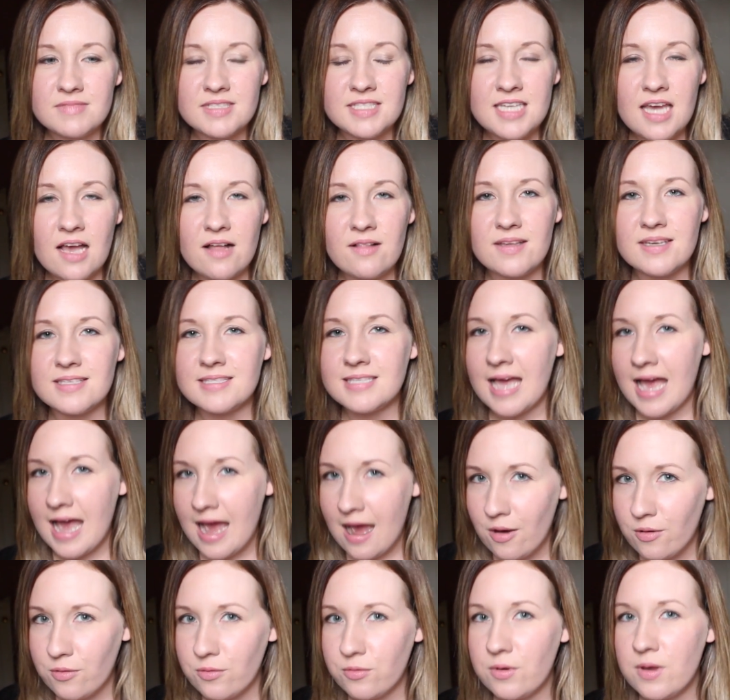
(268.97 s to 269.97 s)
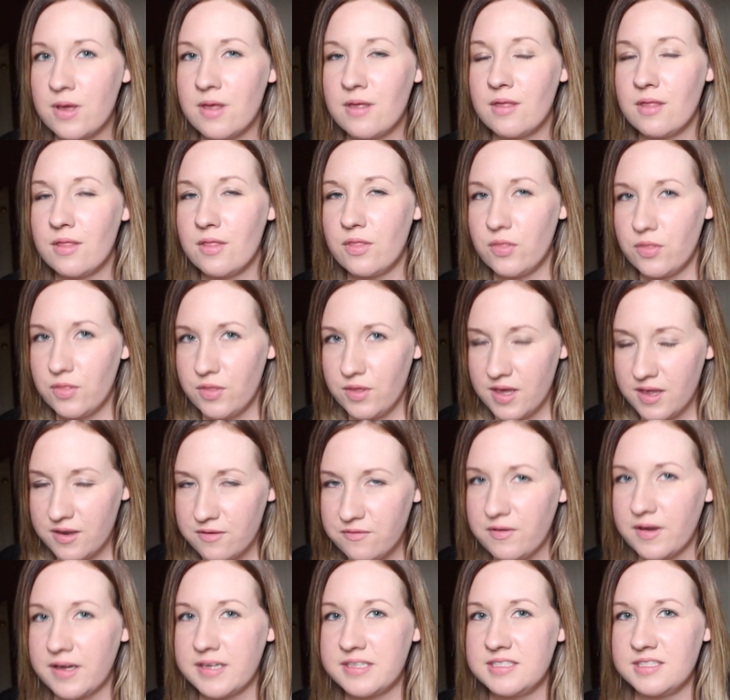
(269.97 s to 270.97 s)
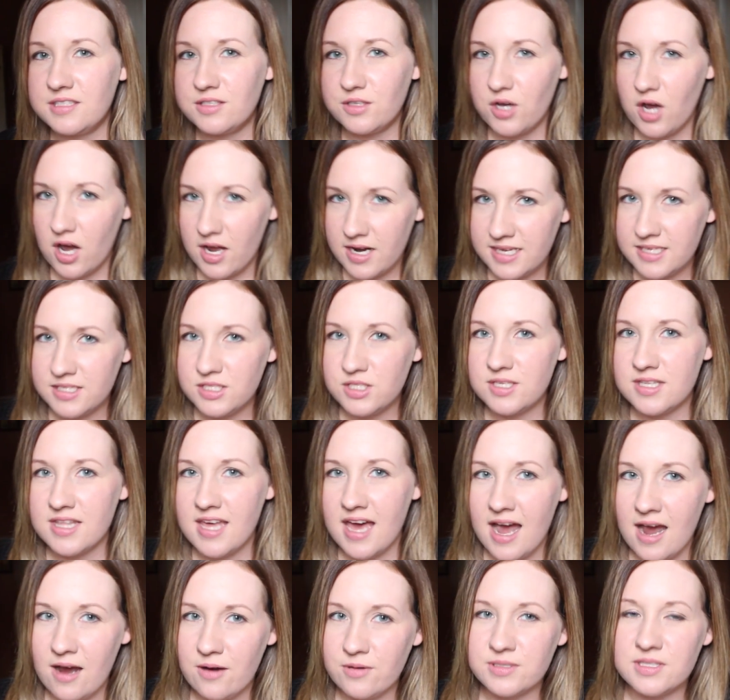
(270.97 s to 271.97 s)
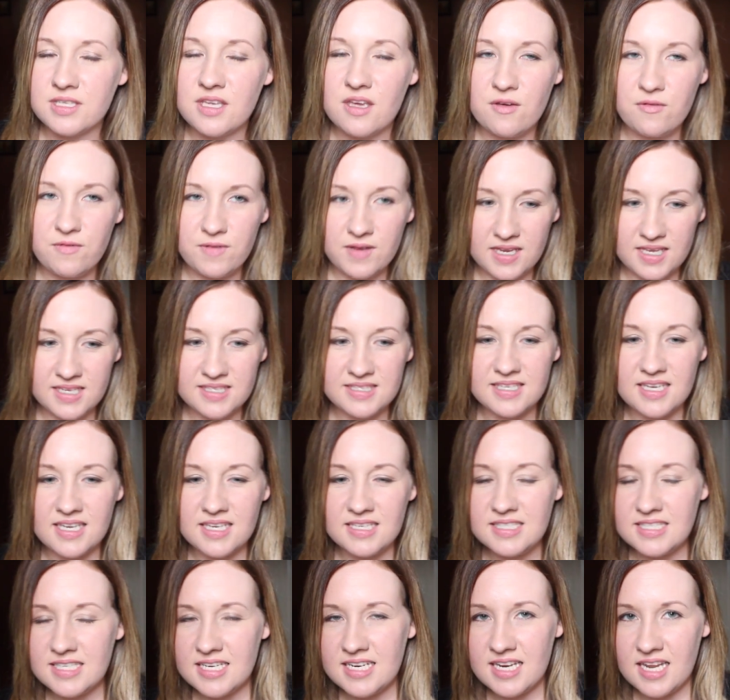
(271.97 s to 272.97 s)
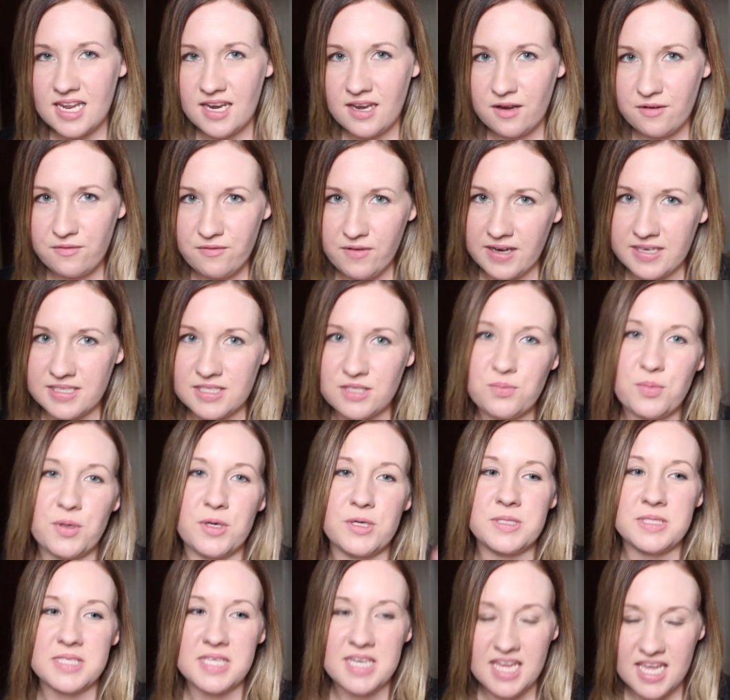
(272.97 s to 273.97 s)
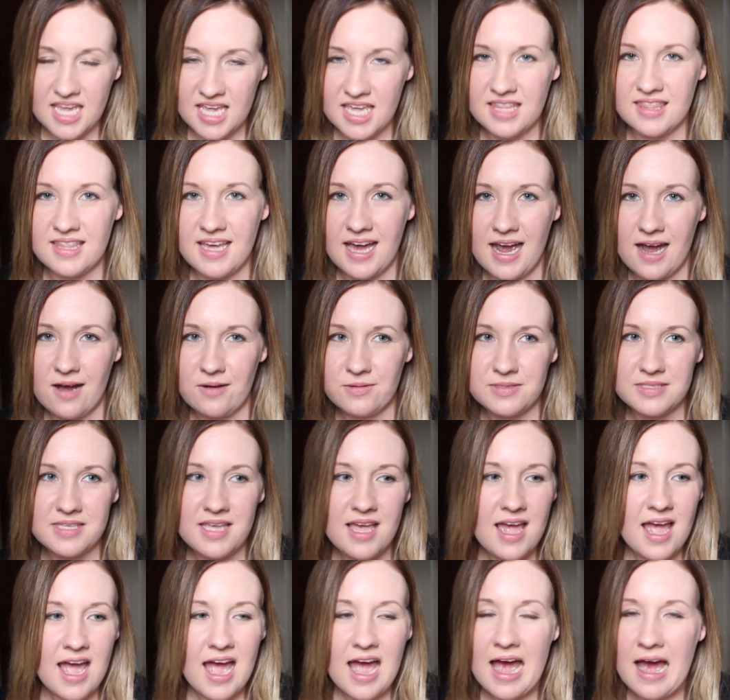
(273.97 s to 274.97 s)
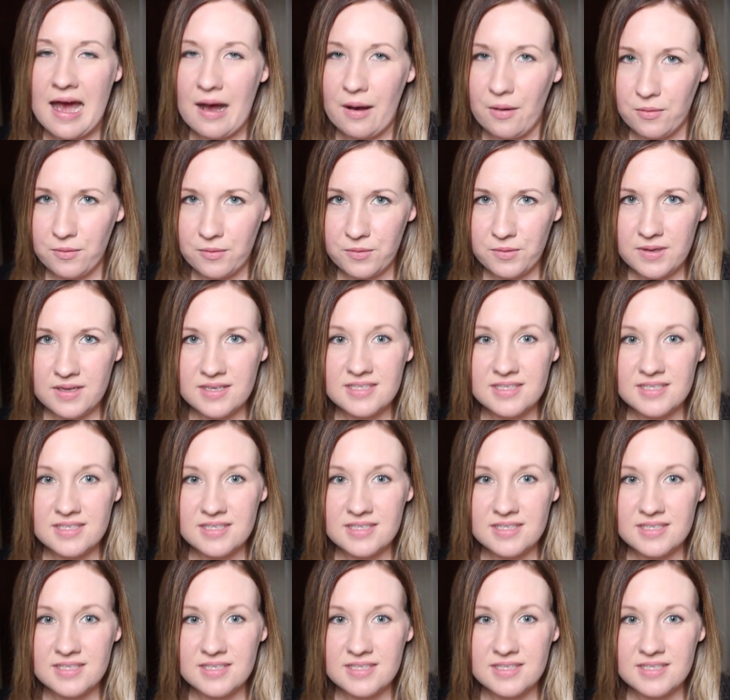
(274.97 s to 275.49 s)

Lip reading: tell us how the infected got into the house, if it is indeed an infected person in the house. How?